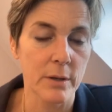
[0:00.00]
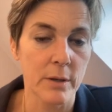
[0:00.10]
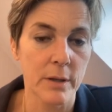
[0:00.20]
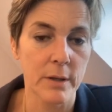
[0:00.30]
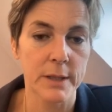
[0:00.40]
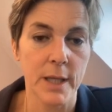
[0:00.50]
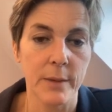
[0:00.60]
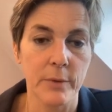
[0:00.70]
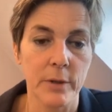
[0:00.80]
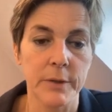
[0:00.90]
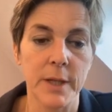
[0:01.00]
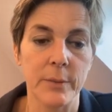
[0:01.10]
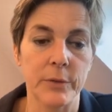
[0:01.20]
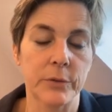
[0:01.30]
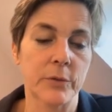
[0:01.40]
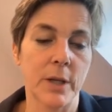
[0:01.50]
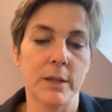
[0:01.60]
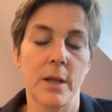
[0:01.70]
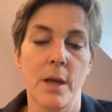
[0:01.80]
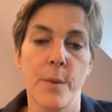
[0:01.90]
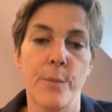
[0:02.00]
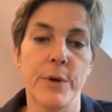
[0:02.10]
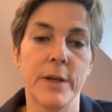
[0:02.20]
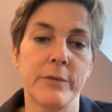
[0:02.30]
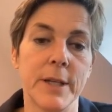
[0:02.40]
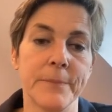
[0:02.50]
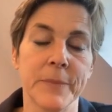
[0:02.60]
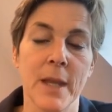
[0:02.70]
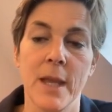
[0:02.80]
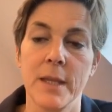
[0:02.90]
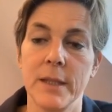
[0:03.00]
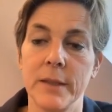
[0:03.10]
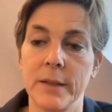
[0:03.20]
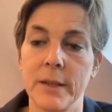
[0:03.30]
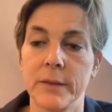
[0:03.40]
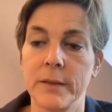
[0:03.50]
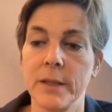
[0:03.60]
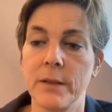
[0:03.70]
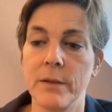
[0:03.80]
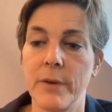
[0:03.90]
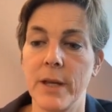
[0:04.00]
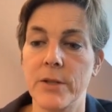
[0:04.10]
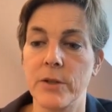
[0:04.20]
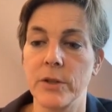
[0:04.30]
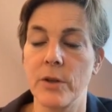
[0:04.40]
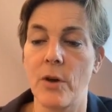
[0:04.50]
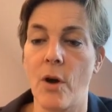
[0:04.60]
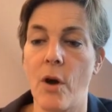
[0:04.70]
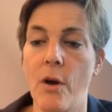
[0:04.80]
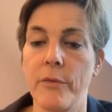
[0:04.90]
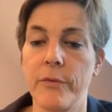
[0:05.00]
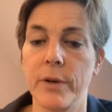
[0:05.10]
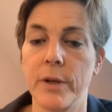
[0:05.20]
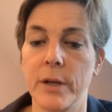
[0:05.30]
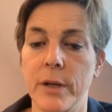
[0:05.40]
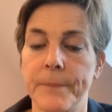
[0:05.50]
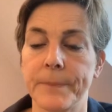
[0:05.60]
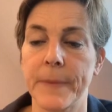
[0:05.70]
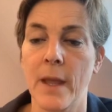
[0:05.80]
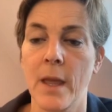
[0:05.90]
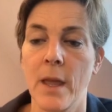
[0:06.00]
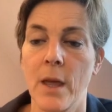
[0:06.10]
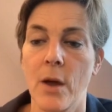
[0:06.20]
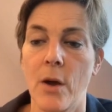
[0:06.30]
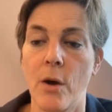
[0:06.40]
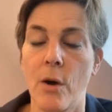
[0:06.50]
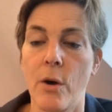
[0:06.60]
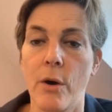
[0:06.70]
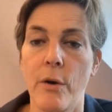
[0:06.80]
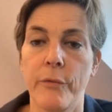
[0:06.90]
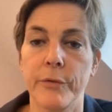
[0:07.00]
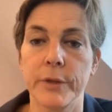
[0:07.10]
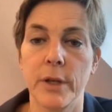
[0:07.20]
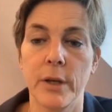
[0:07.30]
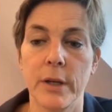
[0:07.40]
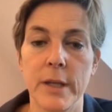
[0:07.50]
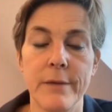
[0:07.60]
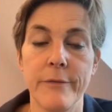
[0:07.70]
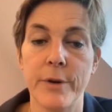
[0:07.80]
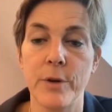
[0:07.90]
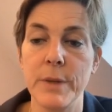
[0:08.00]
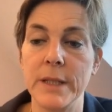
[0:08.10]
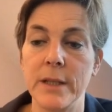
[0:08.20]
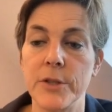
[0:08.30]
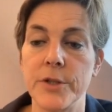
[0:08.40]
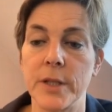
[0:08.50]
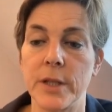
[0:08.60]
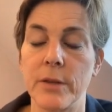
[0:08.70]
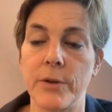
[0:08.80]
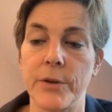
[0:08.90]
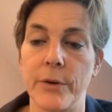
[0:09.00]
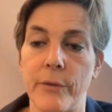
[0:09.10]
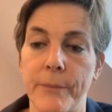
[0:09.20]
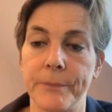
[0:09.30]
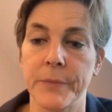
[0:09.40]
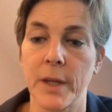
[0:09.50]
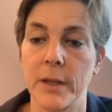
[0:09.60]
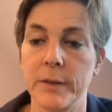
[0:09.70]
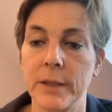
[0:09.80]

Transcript: that I'm going to demonstrate briefly. This is denervation of the inferomedial genicular nerve. You can see the